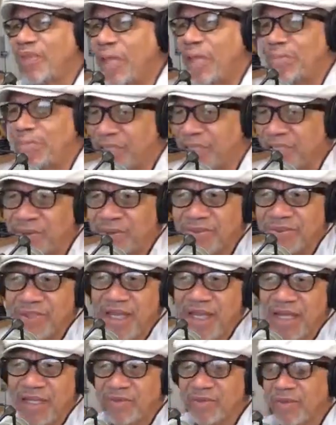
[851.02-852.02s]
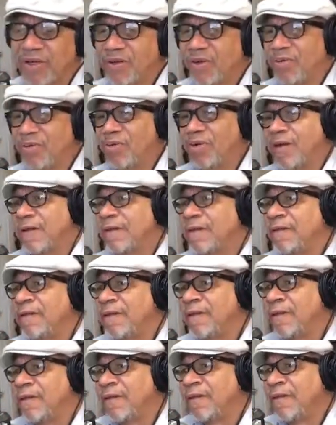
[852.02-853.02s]
Political Science 101.
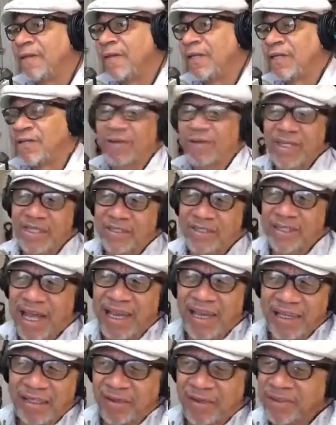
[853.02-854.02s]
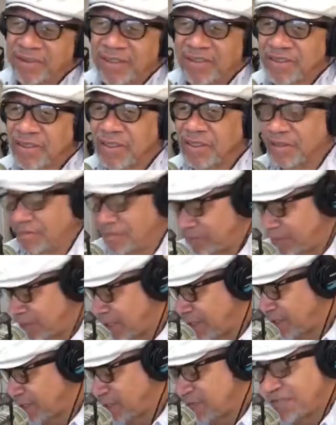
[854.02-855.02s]
I had learned this when
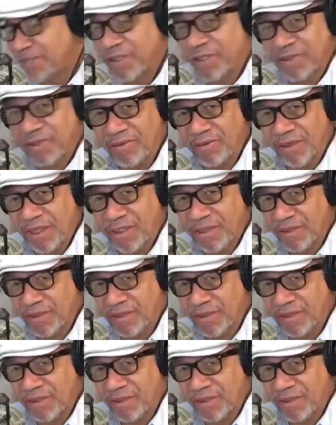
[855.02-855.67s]
I was in the 5th grade